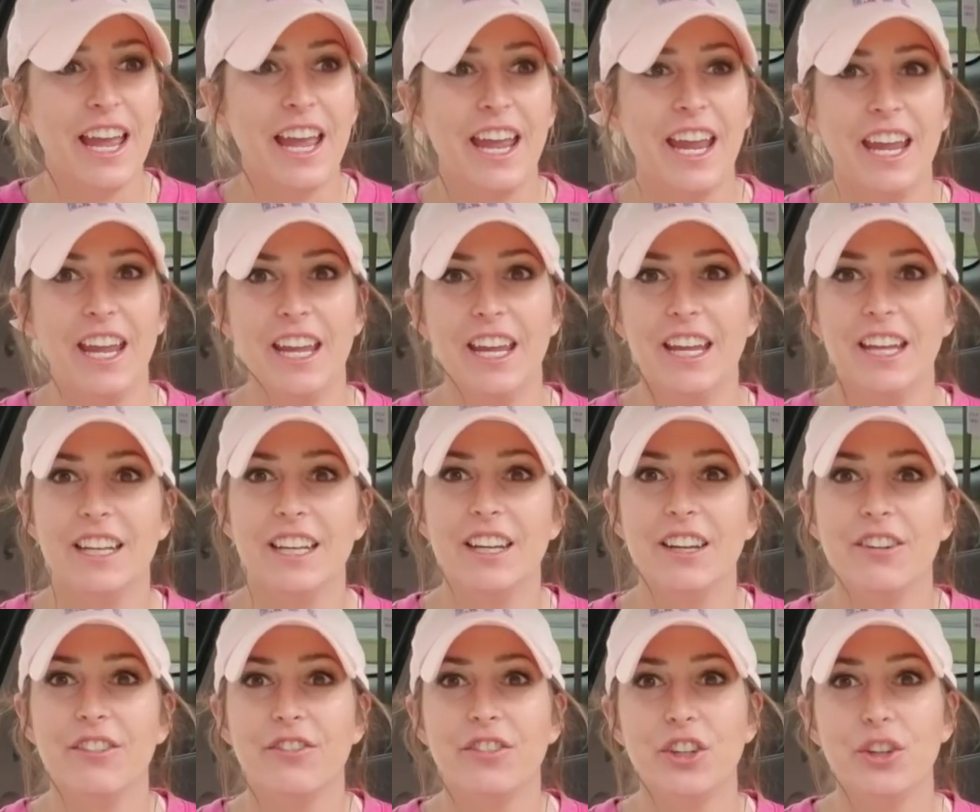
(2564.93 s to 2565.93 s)
And
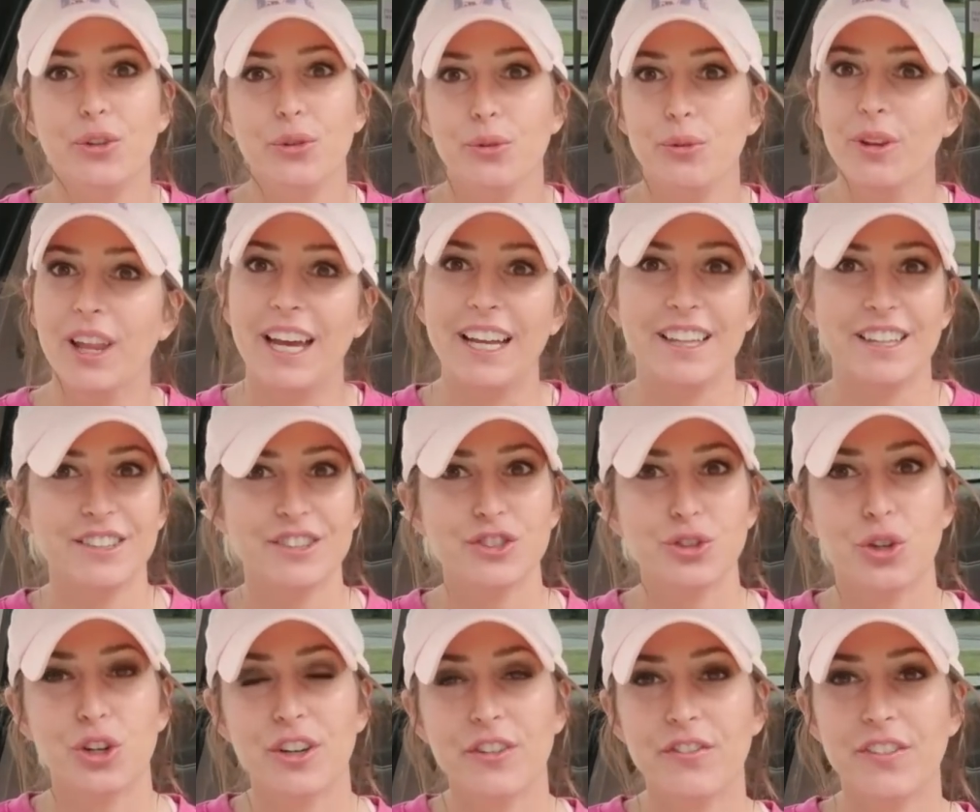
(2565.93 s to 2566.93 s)
if you like this
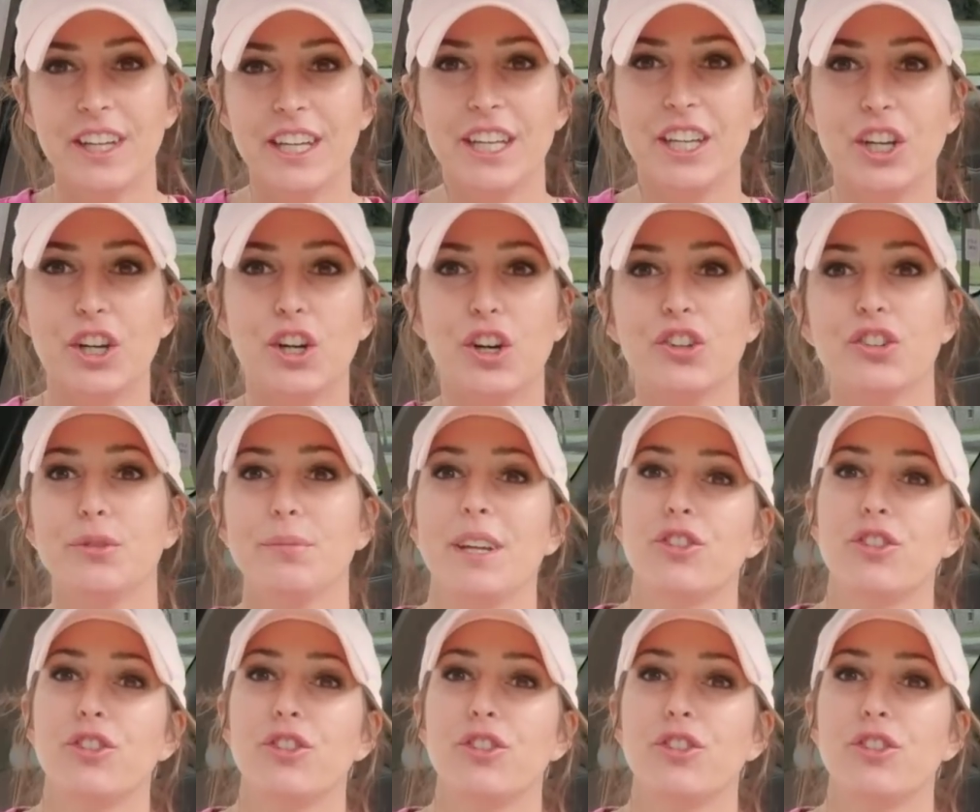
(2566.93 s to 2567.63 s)
sort of videos,